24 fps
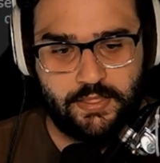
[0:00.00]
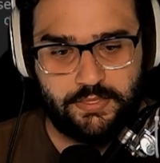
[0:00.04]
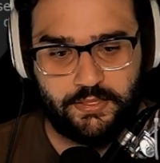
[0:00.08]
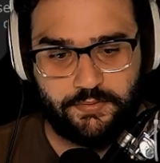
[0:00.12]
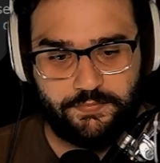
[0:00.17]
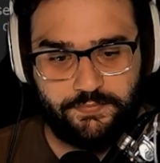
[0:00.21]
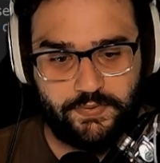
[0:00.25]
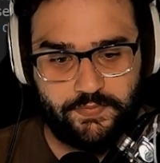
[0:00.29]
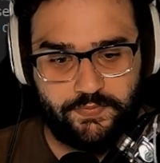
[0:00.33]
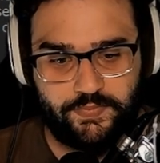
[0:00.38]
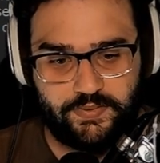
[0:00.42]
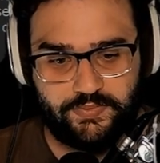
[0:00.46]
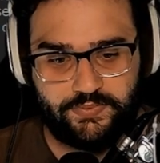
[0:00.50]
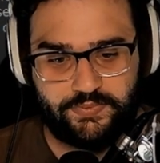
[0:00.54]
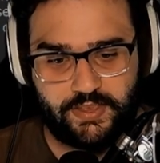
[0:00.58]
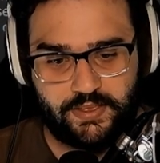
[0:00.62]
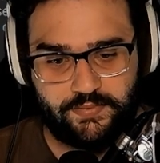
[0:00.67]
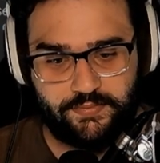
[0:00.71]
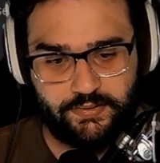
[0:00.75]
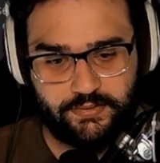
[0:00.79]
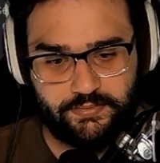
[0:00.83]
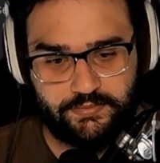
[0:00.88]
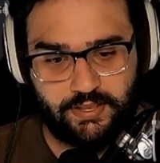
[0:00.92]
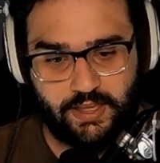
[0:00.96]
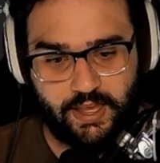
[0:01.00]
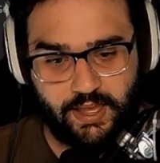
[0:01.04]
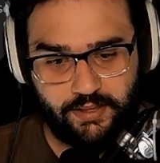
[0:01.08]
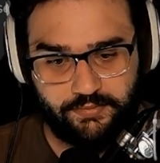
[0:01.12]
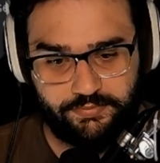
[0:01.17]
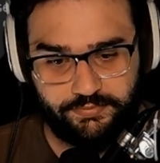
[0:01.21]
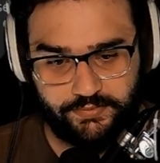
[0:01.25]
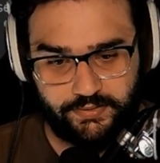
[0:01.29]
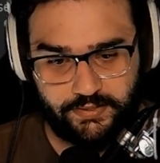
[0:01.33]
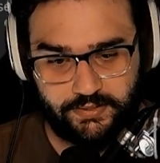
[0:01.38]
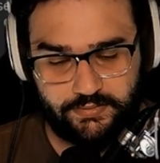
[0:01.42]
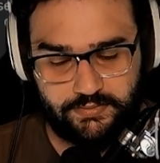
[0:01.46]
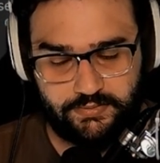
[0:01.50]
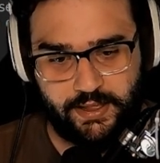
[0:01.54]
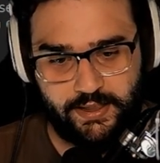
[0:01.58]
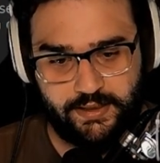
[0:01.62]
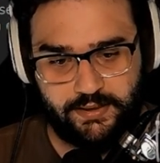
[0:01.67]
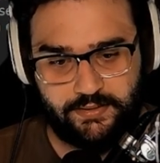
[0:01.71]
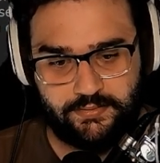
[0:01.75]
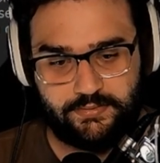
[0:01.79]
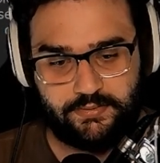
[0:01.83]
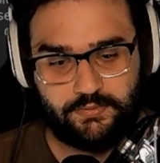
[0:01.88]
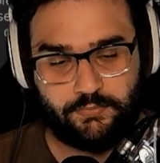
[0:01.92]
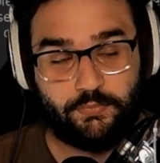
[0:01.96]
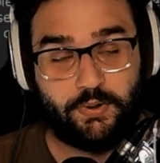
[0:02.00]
The 57 toughness is